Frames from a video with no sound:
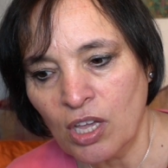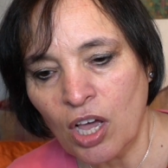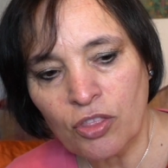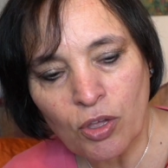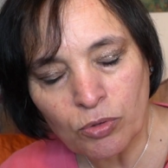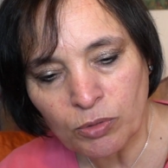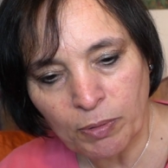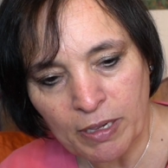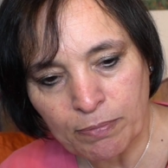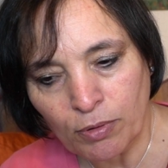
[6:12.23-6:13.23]
and those
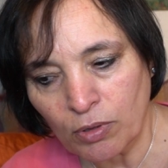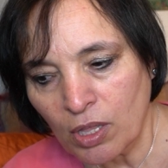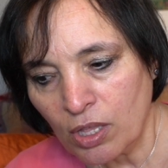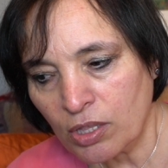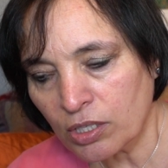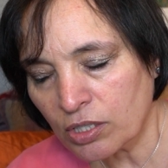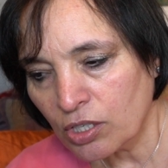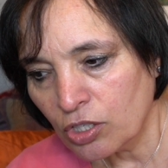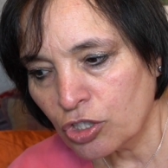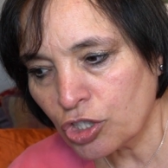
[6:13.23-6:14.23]
people that
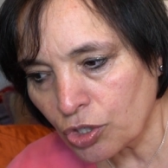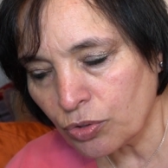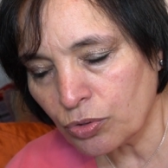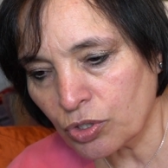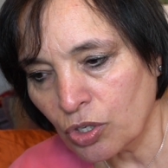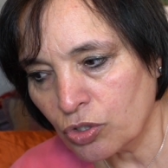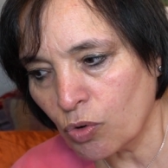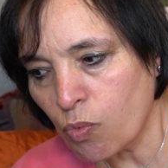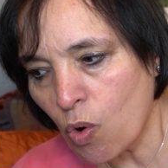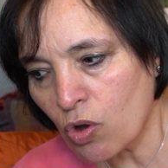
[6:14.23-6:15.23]
choose to
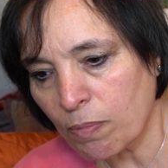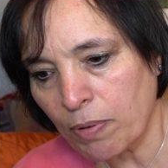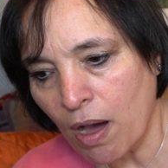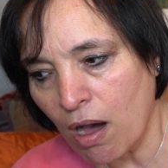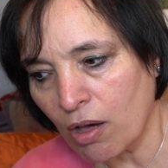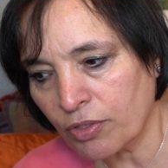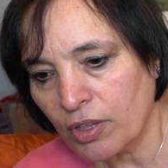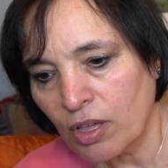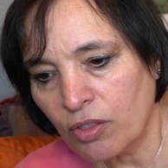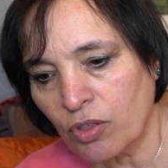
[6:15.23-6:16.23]
walk a path
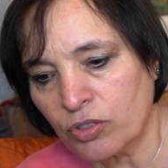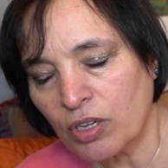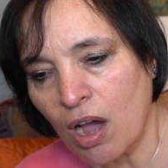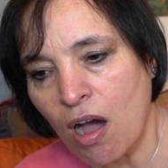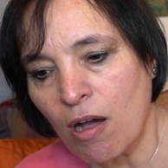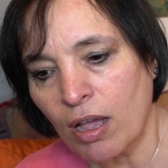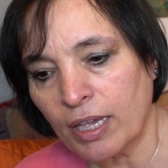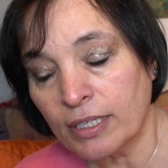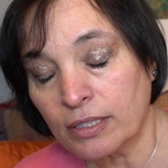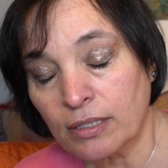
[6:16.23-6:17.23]
that
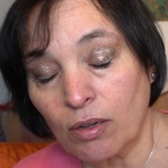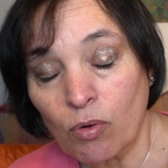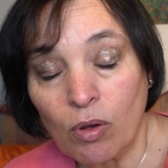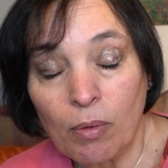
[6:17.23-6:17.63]
is